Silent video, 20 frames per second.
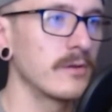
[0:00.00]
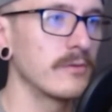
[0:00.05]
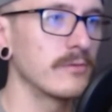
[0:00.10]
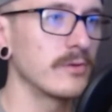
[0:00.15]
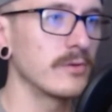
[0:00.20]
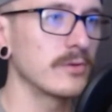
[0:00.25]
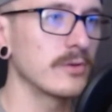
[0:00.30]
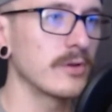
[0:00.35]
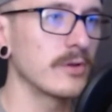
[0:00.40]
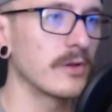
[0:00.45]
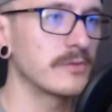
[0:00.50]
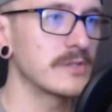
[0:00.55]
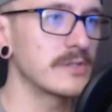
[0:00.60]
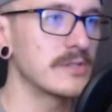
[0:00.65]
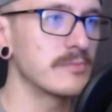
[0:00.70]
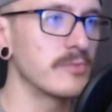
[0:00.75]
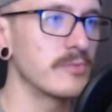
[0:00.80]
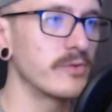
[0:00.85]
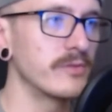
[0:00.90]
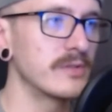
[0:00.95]

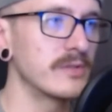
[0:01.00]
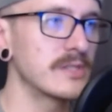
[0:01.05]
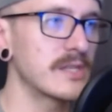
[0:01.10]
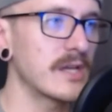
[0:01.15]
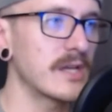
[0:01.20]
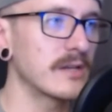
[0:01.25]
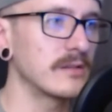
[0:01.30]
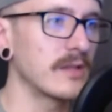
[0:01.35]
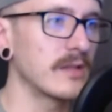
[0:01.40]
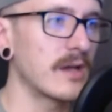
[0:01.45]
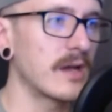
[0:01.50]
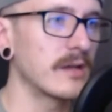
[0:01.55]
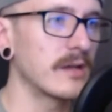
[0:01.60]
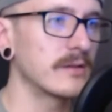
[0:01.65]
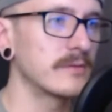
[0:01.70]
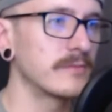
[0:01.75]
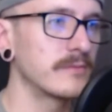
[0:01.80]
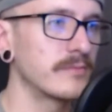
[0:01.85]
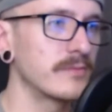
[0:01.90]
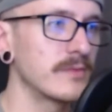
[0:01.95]
Volkanovski's moving his head a lot.
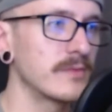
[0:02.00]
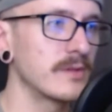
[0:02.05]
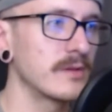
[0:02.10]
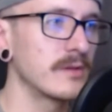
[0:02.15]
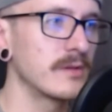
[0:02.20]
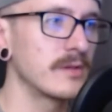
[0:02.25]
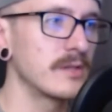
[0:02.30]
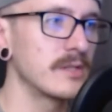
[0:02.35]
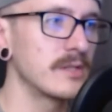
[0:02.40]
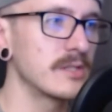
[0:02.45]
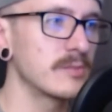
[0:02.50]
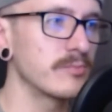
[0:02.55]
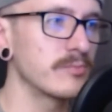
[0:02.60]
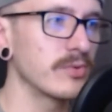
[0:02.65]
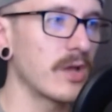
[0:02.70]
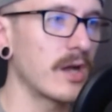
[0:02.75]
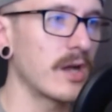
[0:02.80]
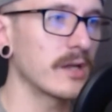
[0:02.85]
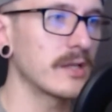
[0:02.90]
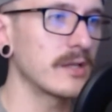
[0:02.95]
He's
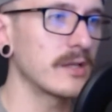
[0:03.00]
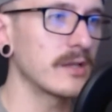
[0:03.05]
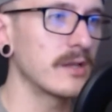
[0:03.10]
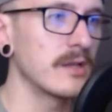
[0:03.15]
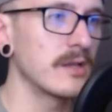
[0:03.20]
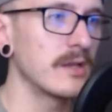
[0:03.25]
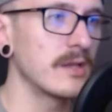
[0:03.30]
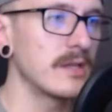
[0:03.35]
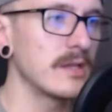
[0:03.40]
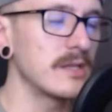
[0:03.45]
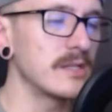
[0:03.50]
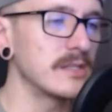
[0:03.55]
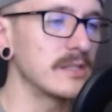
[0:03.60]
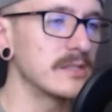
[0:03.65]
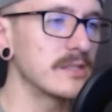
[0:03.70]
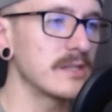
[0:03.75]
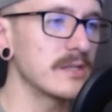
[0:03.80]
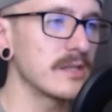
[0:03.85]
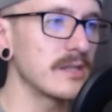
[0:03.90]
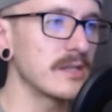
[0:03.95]
blocking.
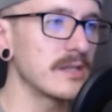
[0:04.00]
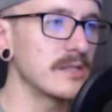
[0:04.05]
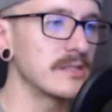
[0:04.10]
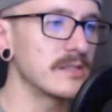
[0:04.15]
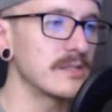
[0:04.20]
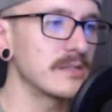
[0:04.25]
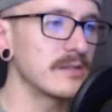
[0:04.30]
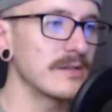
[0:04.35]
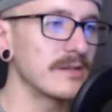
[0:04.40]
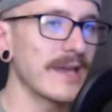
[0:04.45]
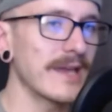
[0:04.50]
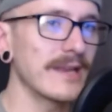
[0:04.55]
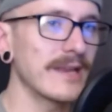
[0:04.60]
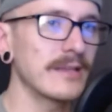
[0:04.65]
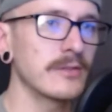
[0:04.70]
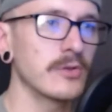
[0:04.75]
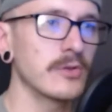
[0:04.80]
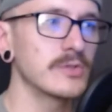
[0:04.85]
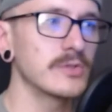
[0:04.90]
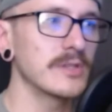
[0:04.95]
He's
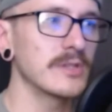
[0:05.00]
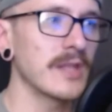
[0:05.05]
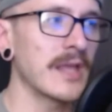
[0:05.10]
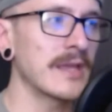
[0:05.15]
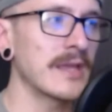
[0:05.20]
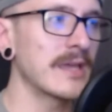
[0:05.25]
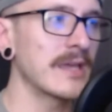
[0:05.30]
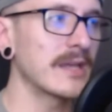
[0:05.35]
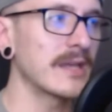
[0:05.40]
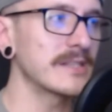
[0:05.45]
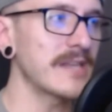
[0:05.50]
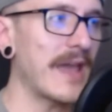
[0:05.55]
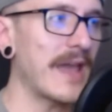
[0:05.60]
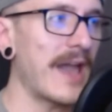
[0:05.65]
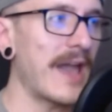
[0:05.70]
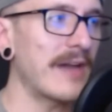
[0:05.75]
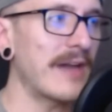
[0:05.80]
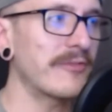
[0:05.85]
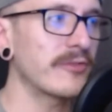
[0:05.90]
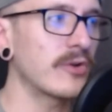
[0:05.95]
getting those leg kicks
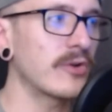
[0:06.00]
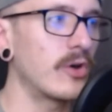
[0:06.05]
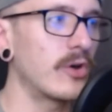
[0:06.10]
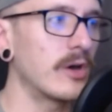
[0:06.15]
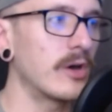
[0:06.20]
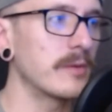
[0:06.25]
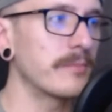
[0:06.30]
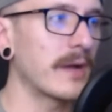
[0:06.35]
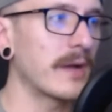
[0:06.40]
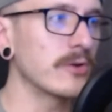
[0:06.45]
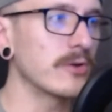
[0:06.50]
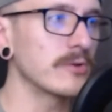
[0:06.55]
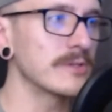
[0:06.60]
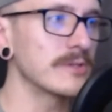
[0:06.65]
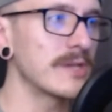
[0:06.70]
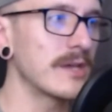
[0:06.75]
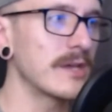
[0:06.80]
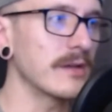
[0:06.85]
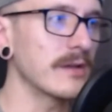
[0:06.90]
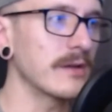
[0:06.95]
half caught by
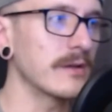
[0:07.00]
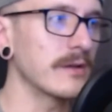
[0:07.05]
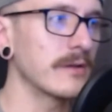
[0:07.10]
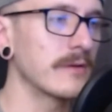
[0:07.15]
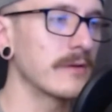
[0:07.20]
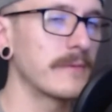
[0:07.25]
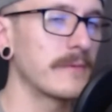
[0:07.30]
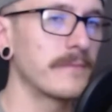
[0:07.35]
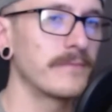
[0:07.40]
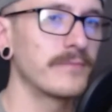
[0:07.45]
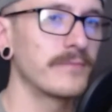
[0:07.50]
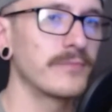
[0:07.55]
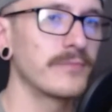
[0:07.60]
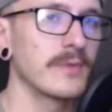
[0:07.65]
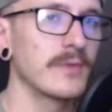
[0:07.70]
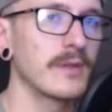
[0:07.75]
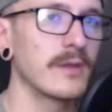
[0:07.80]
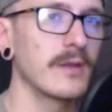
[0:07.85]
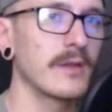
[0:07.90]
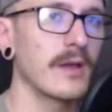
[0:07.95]
Ortega.
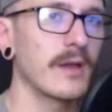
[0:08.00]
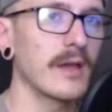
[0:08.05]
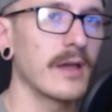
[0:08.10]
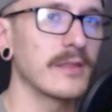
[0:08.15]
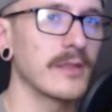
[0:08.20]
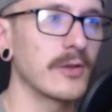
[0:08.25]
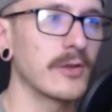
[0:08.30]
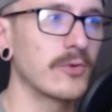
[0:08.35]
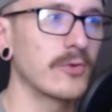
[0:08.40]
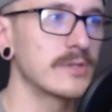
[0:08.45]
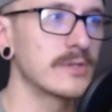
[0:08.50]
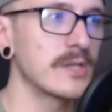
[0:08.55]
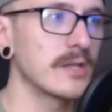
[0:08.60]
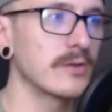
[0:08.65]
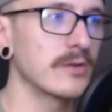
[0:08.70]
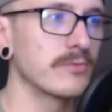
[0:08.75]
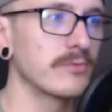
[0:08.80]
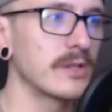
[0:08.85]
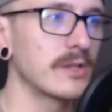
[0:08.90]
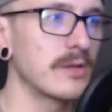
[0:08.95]
I think
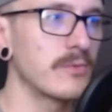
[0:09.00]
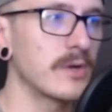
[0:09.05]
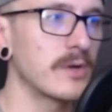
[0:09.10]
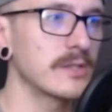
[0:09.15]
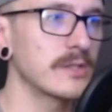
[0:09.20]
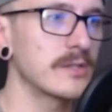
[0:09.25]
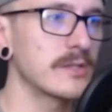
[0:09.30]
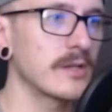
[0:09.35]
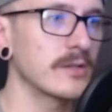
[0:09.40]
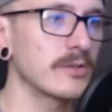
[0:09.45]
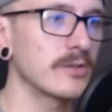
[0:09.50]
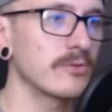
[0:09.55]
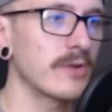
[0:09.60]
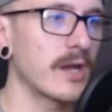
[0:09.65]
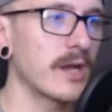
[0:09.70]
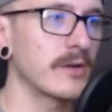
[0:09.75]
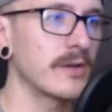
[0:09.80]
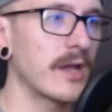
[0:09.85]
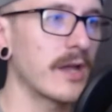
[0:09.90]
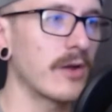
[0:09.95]
Ortega really wants it on the
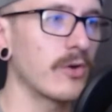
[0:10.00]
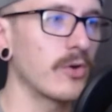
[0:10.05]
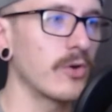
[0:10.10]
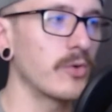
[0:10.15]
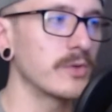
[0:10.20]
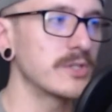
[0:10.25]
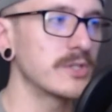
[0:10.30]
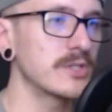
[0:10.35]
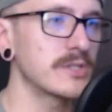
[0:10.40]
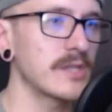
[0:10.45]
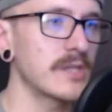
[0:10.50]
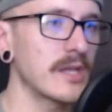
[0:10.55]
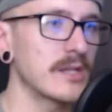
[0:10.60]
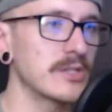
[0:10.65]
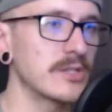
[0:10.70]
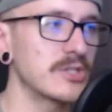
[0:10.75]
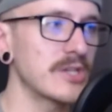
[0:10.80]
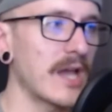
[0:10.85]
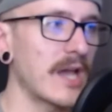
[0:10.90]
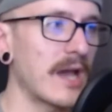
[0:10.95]
ground now. Oh, he just ate a
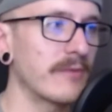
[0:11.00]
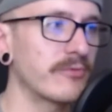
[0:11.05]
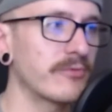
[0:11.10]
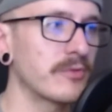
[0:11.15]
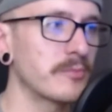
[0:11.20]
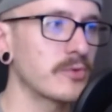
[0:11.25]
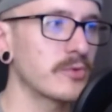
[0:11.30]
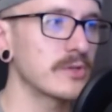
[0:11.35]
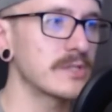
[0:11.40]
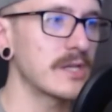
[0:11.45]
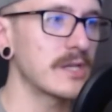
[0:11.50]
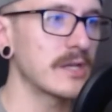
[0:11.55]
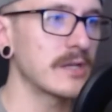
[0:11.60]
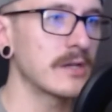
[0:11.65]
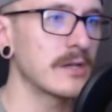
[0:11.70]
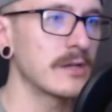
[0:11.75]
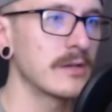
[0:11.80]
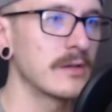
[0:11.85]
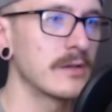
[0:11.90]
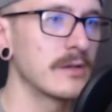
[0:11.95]
jab from Ortega.